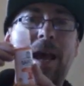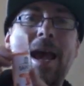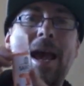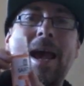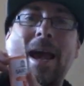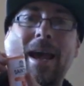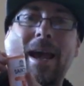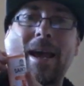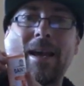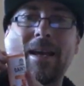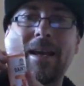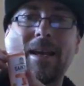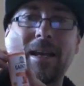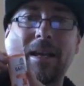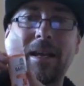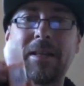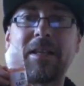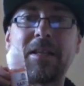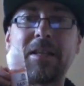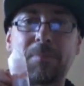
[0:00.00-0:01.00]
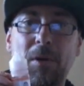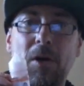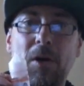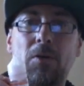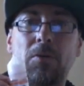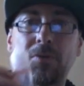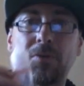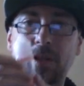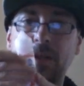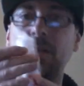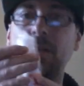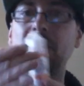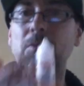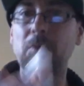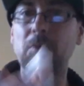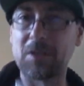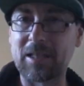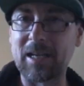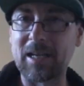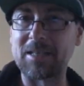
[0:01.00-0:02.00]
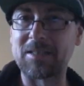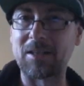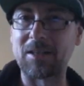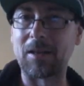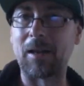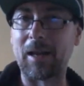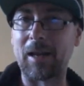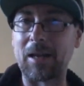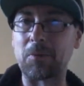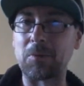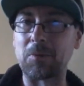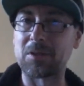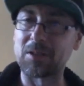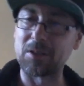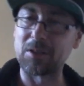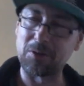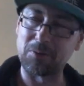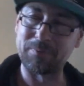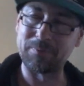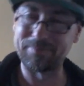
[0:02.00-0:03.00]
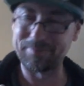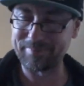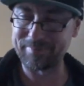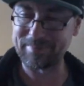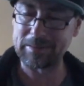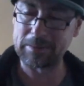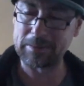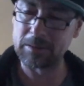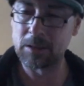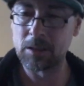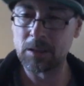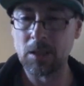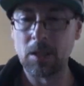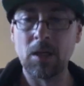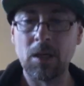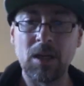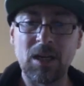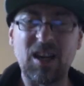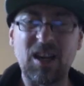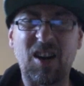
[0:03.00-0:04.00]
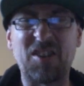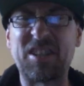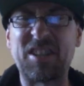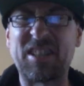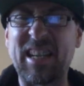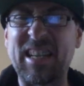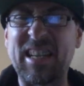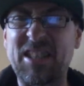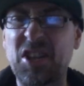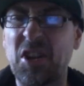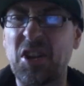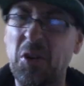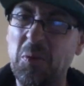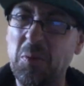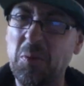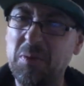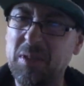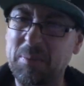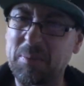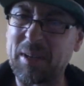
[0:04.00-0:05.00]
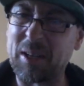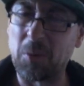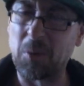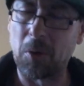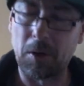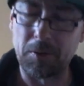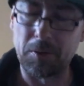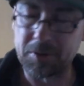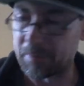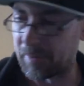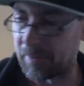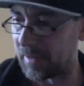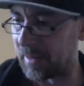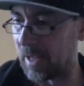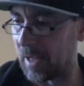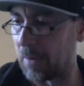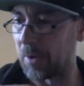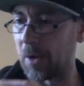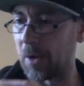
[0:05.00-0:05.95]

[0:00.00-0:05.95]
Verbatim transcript: air in these bottles, which gets to the liquid. So, I'd have said 2, to be quite honest, but there we